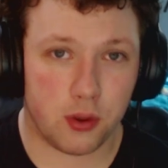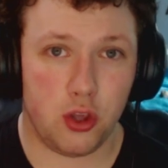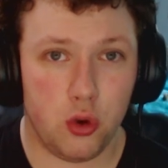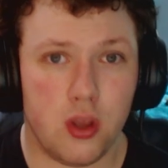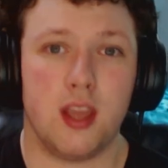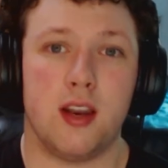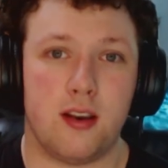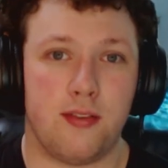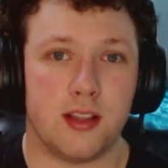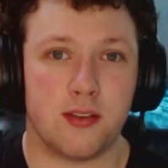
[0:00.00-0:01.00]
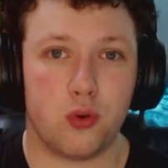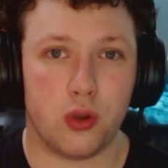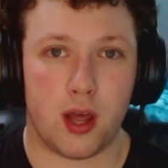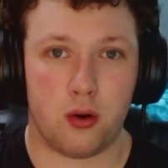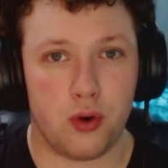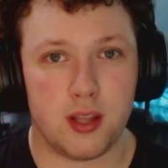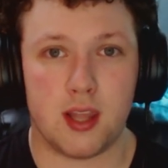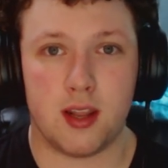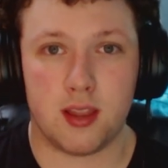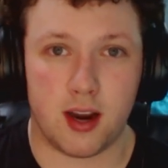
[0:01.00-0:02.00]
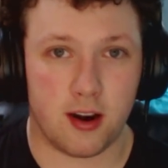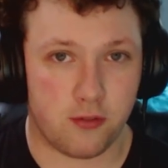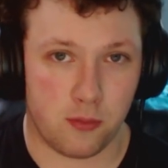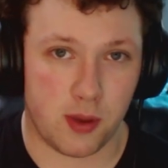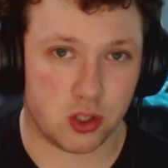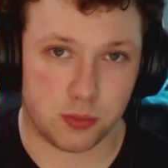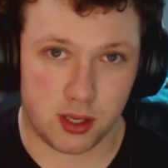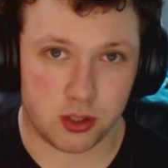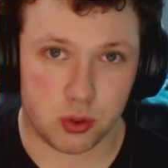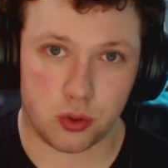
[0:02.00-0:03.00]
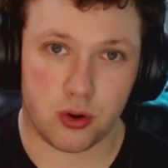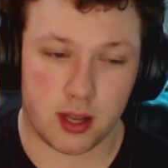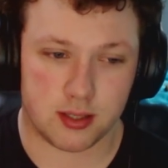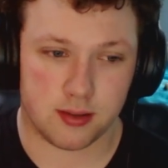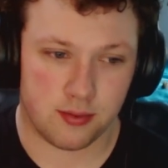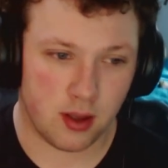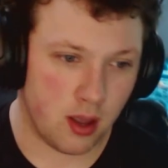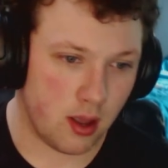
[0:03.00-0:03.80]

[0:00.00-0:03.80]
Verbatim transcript: but you could get a defensive cooldown right then and there if a mage is being too aggressive.